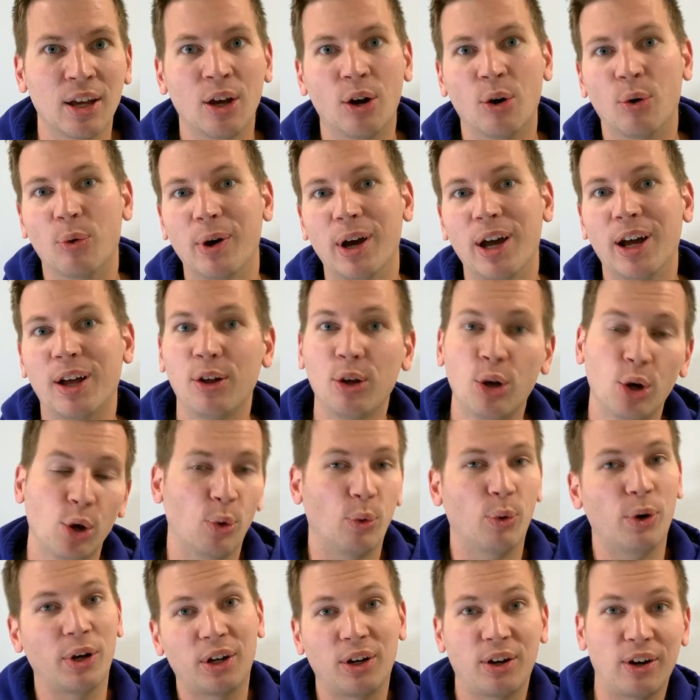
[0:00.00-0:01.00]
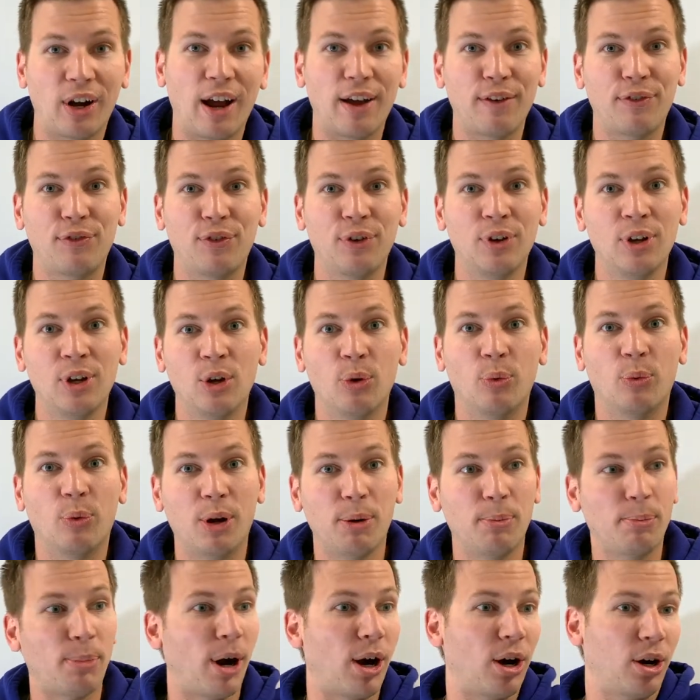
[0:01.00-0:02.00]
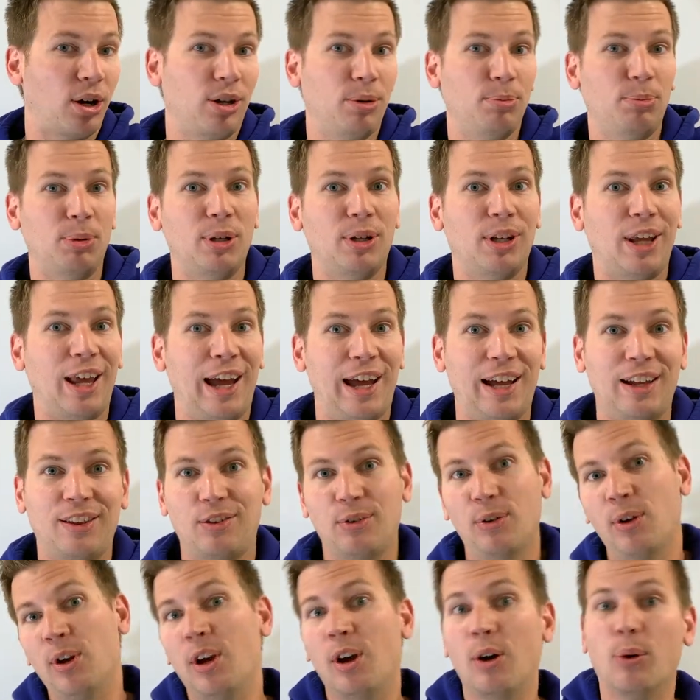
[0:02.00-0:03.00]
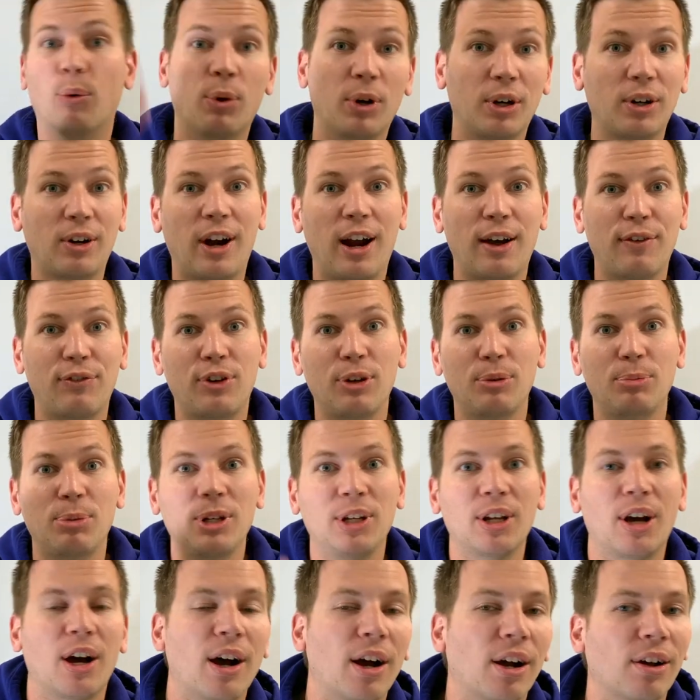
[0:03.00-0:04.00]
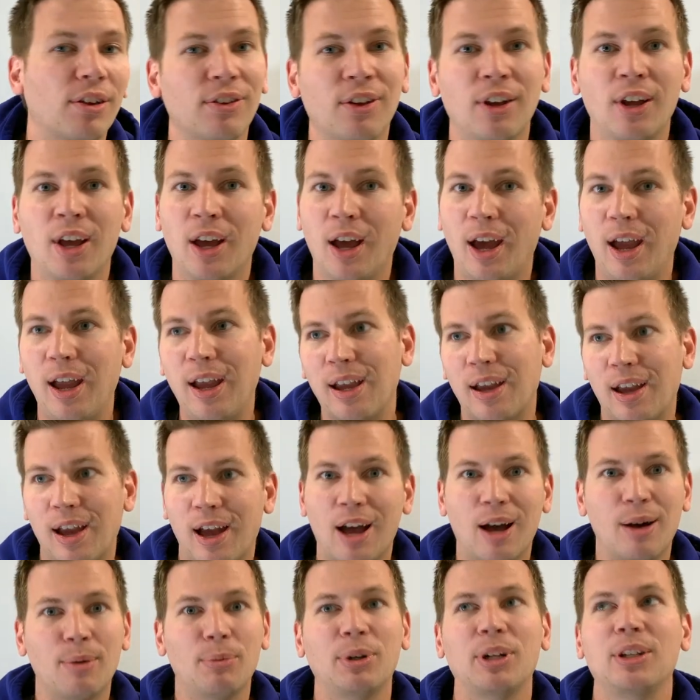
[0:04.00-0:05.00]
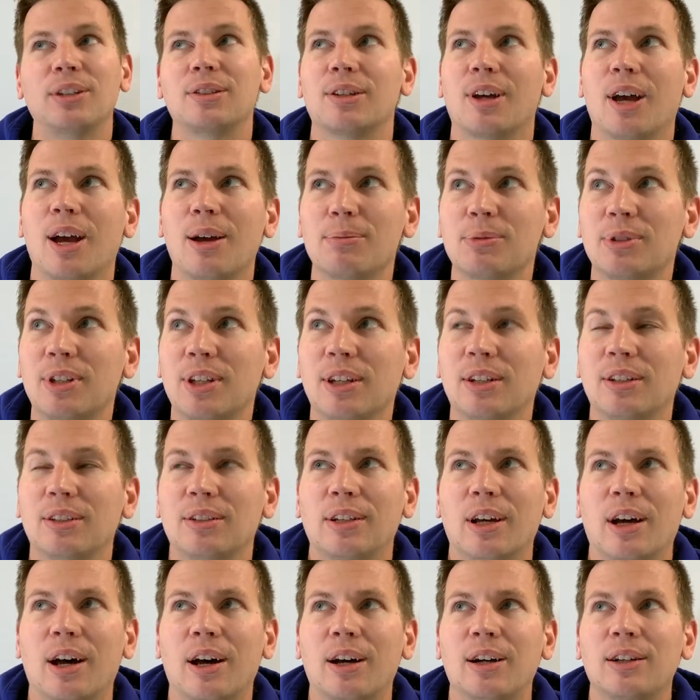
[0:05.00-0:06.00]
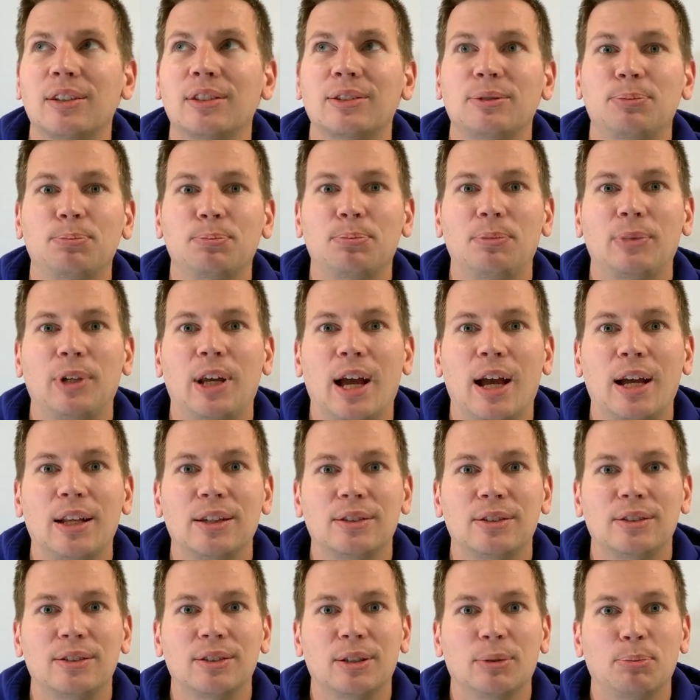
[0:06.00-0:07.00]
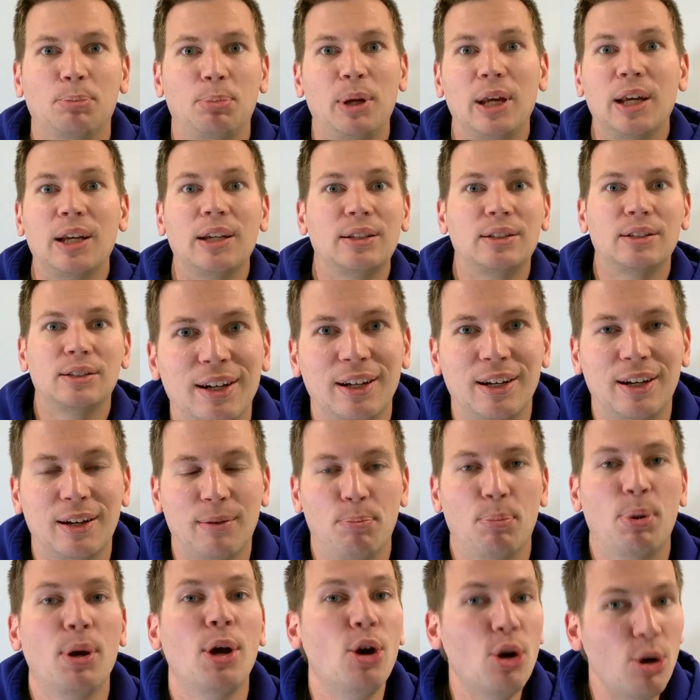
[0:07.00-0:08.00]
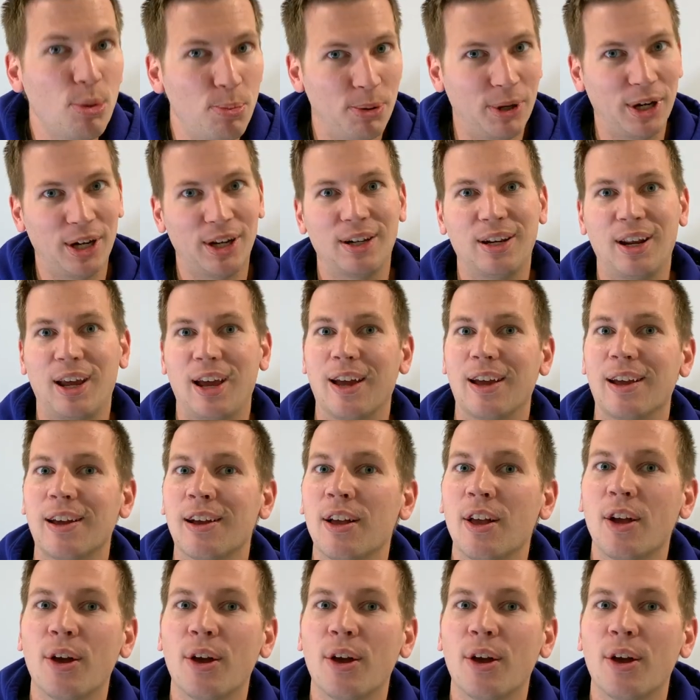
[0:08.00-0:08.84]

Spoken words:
Well, one bar could be cats, one graph could be dogs. Hey, how many times can dogs, cats, and pigs poop in a day?